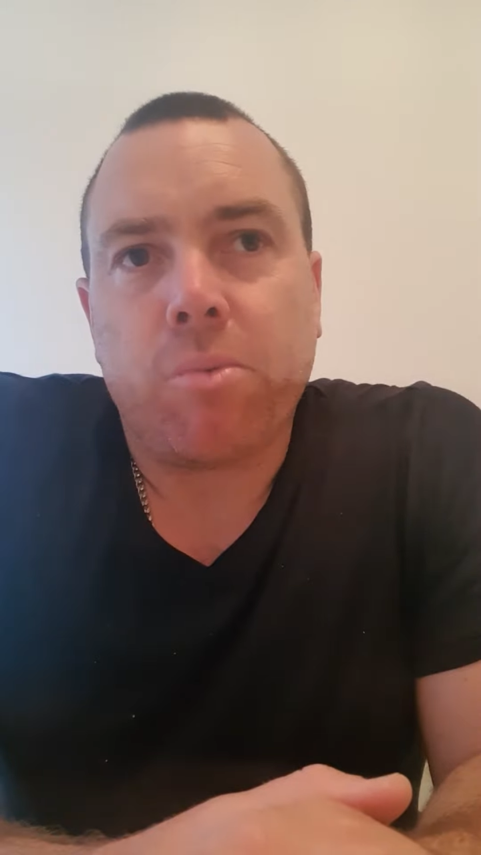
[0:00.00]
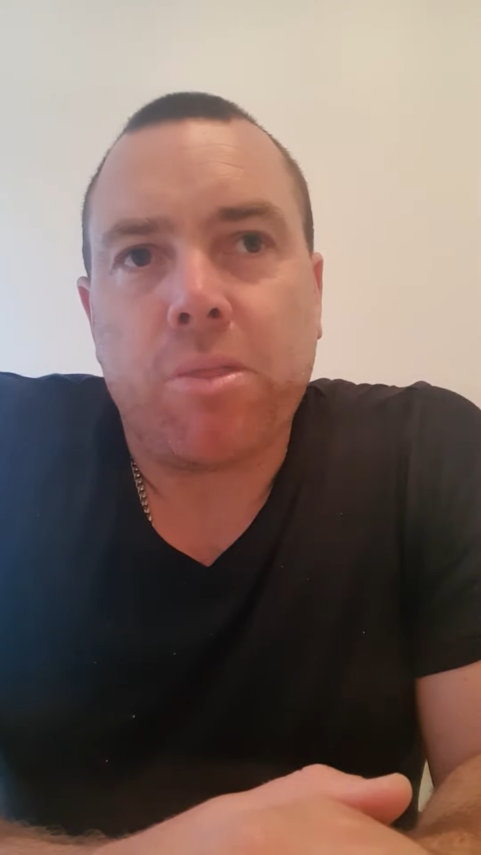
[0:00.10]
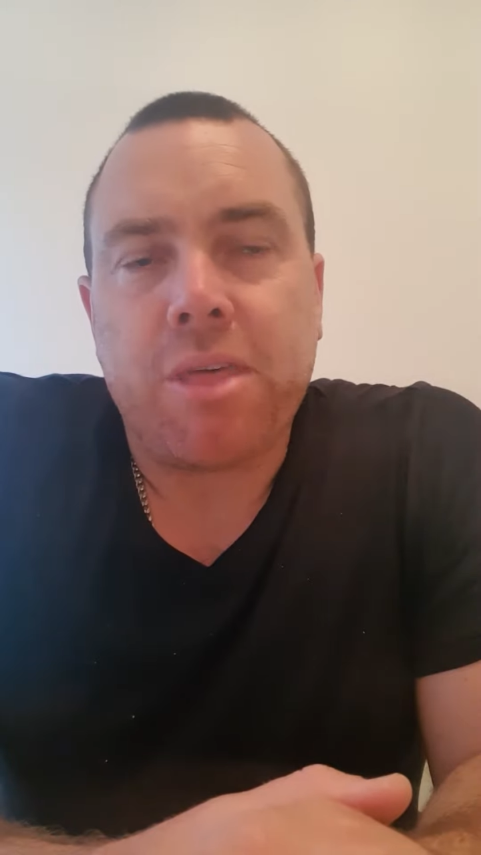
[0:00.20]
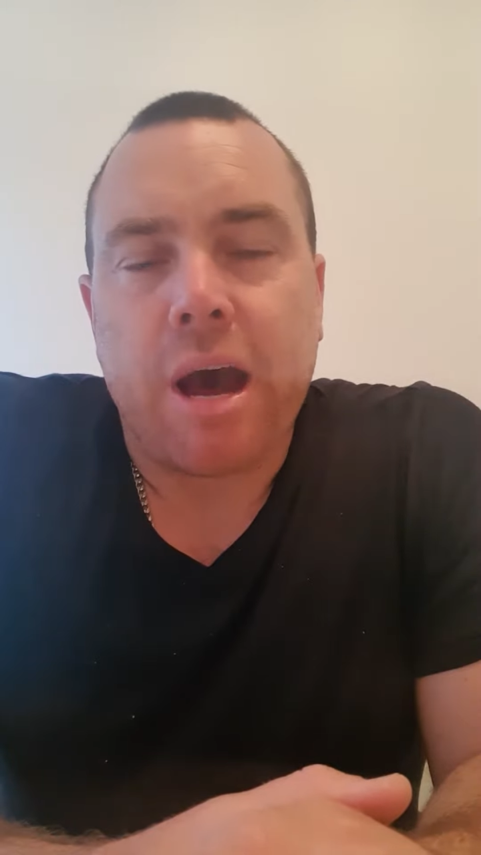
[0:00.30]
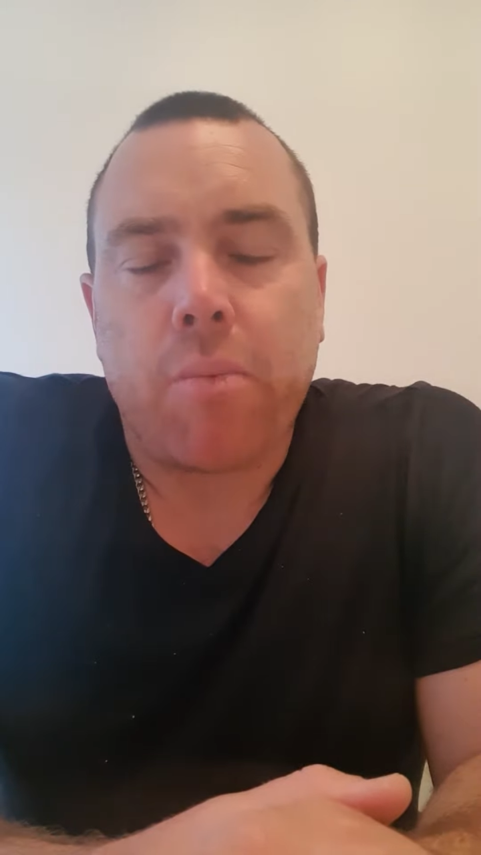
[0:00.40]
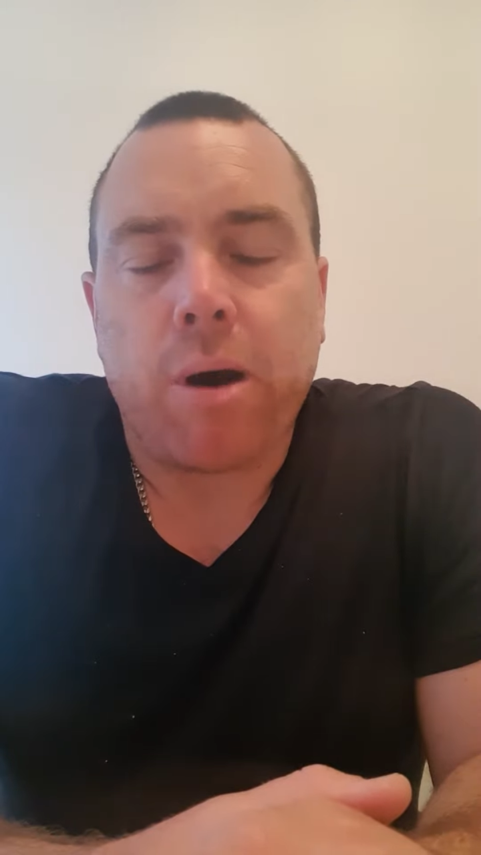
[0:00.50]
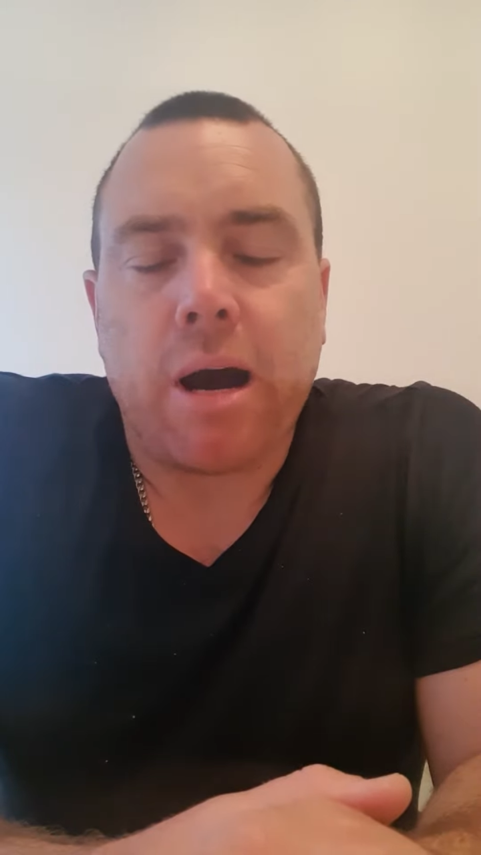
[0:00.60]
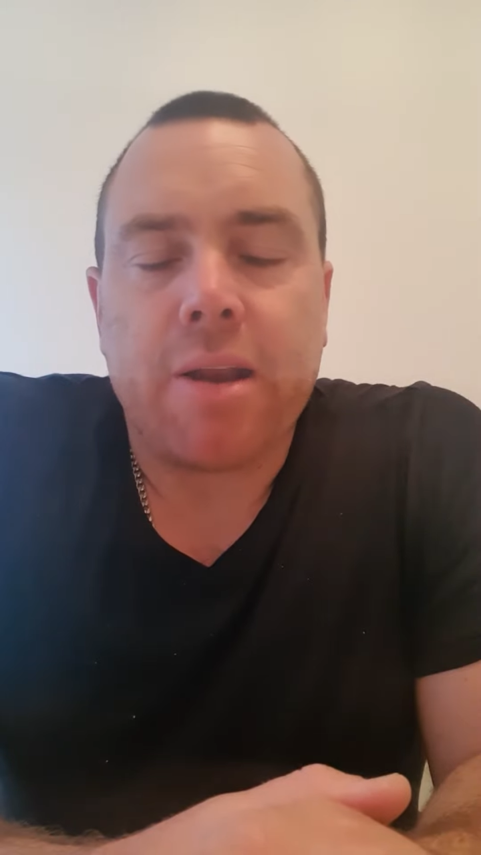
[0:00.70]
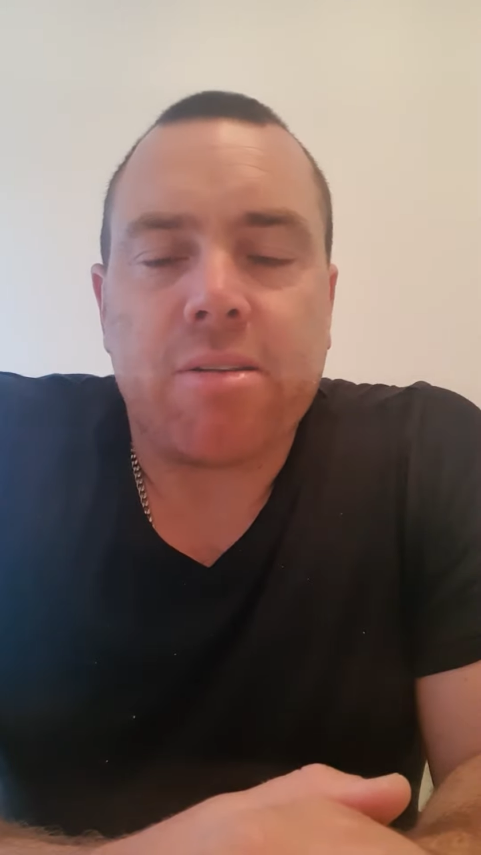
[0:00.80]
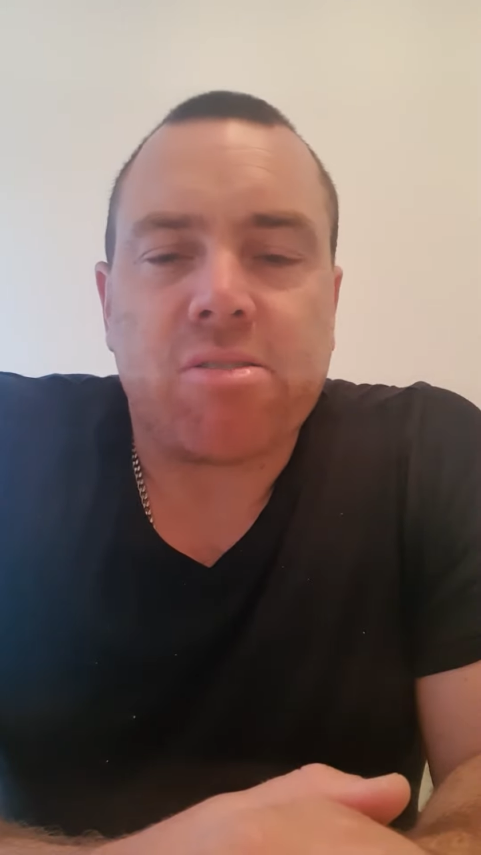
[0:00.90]
with that
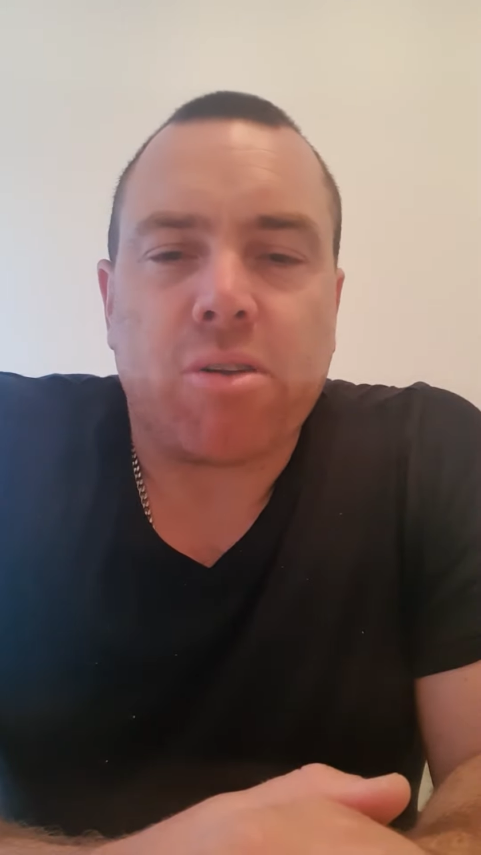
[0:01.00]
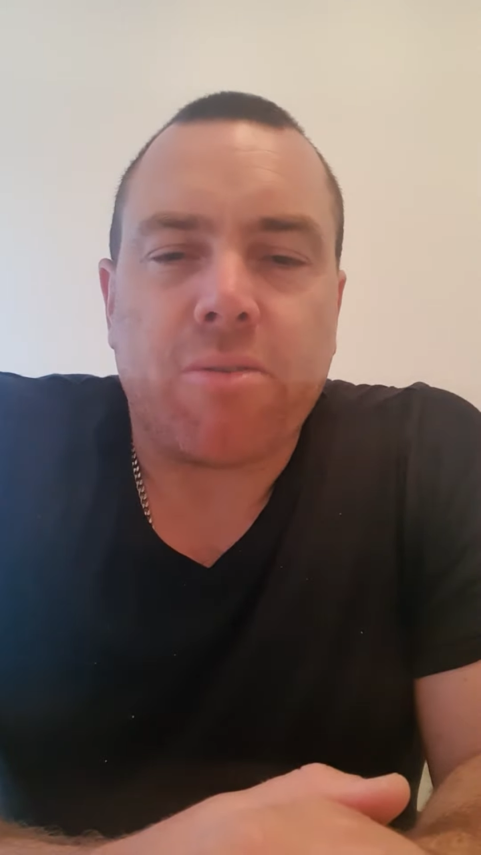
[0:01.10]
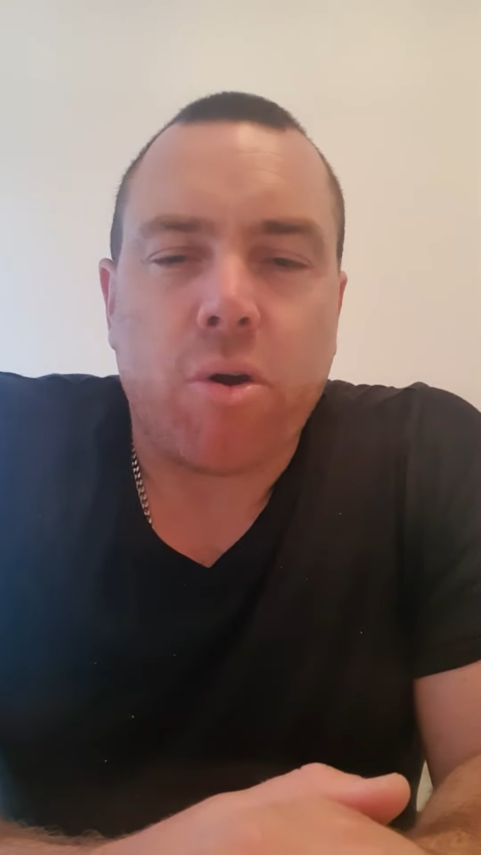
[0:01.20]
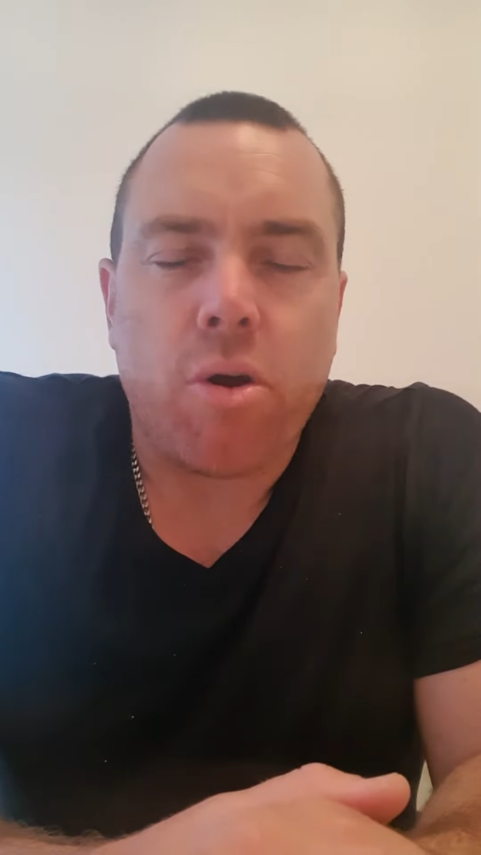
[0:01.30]
one sort of